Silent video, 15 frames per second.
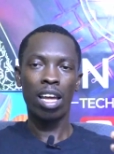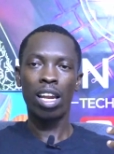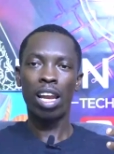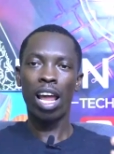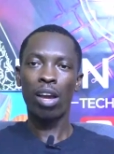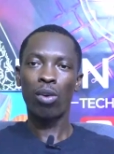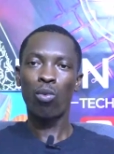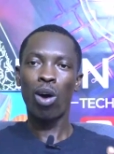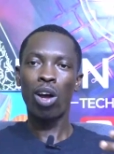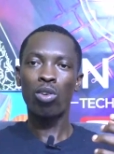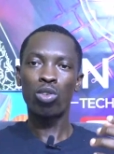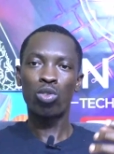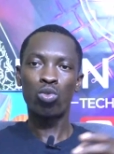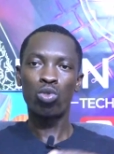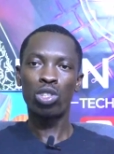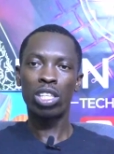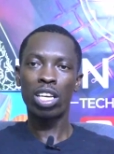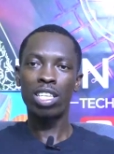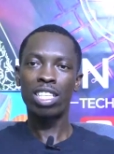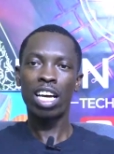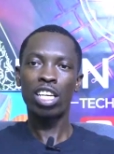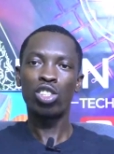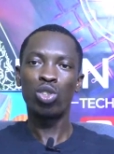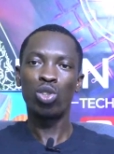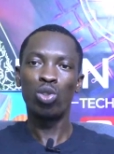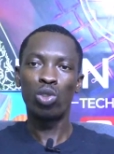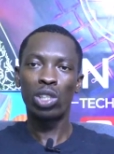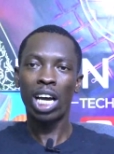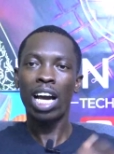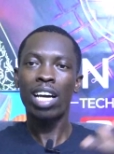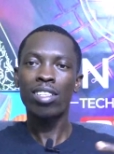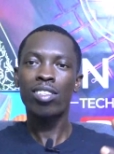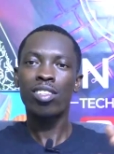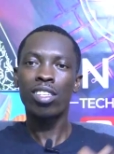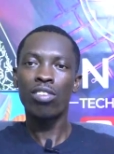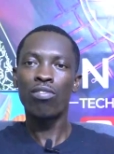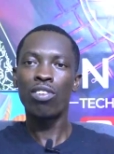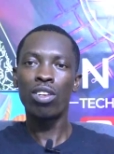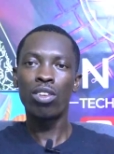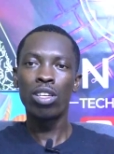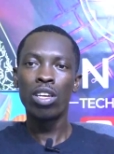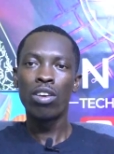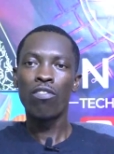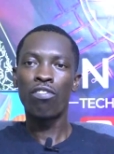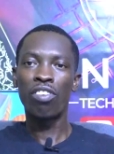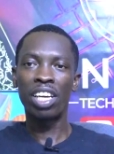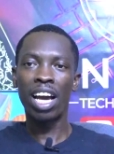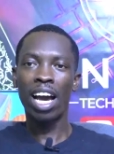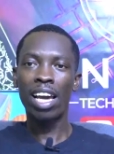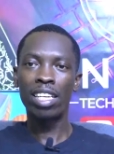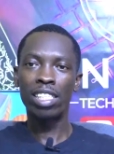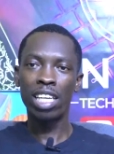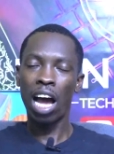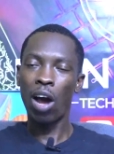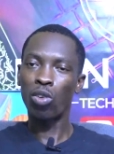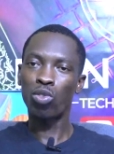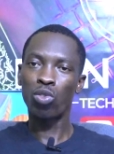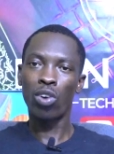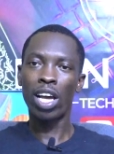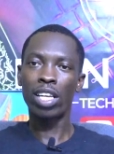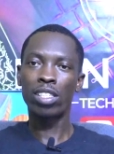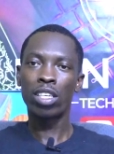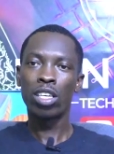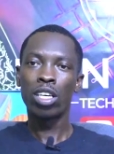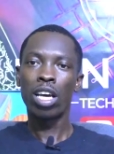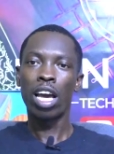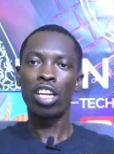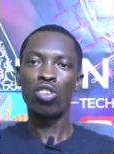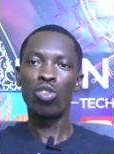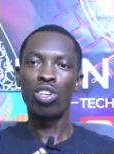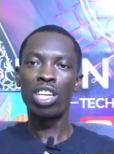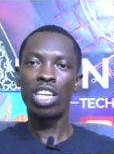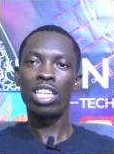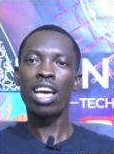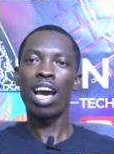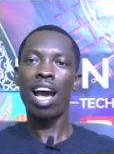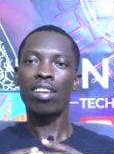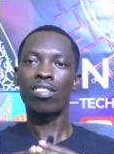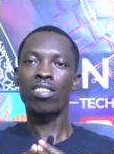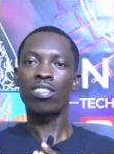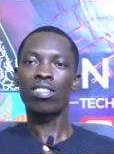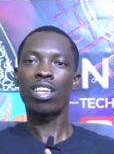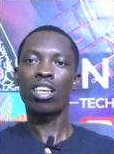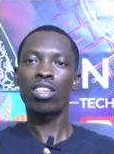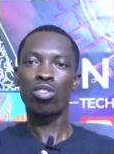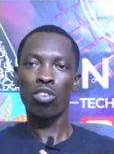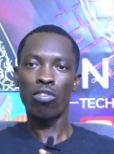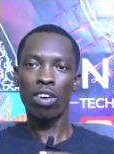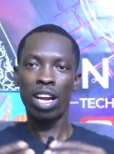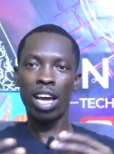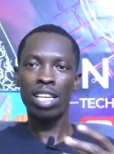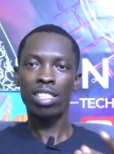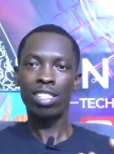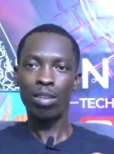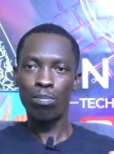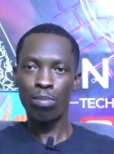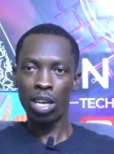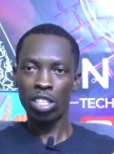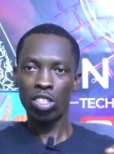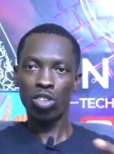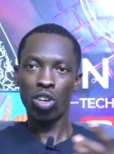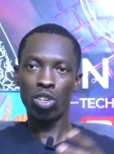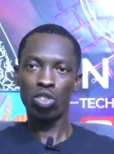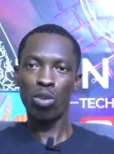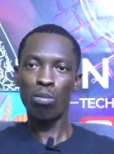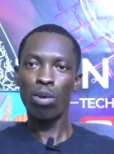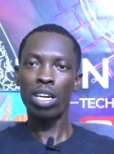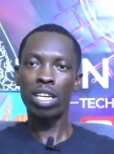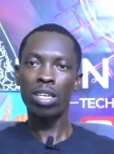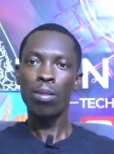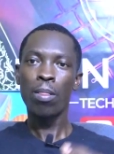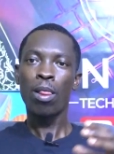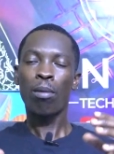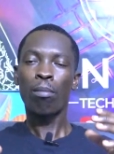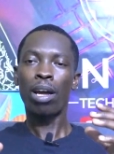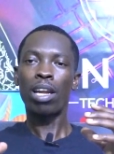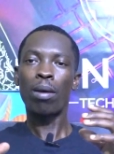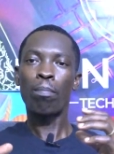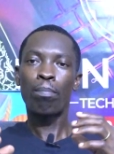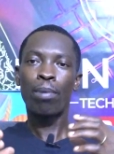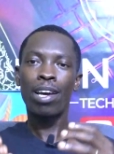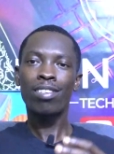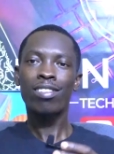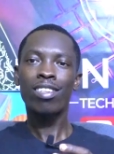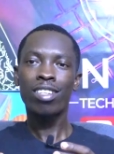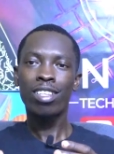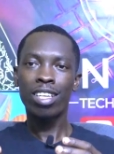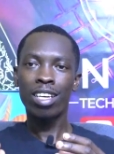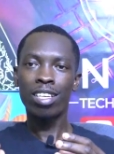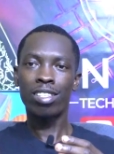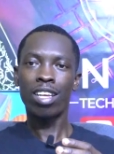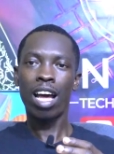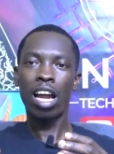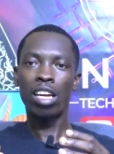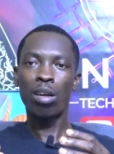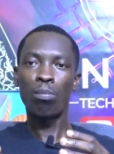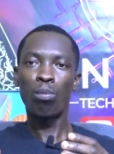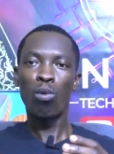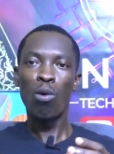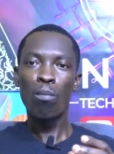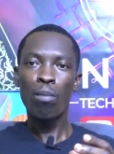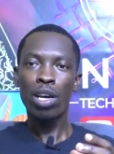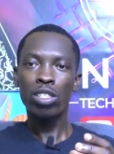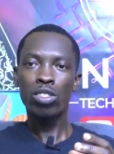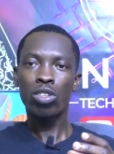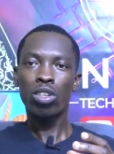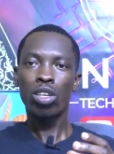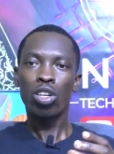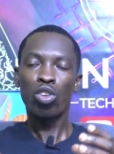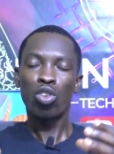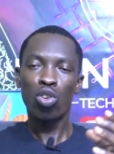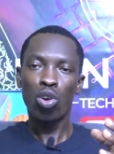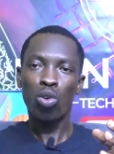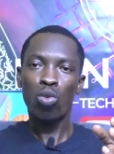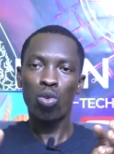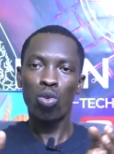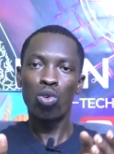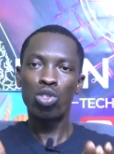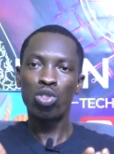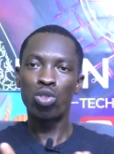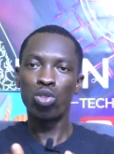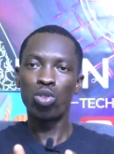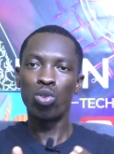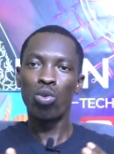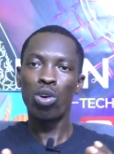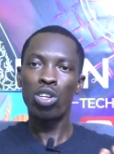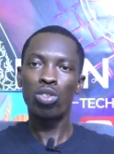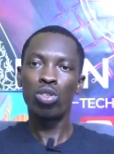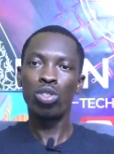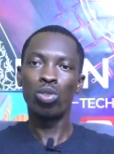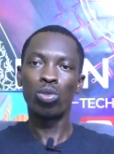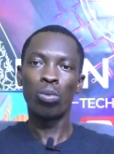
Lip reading: like one or two things that you can't even figure it out right, and you need the assistance of an IT person or somebody, but the person is at the moment not close to you. What do?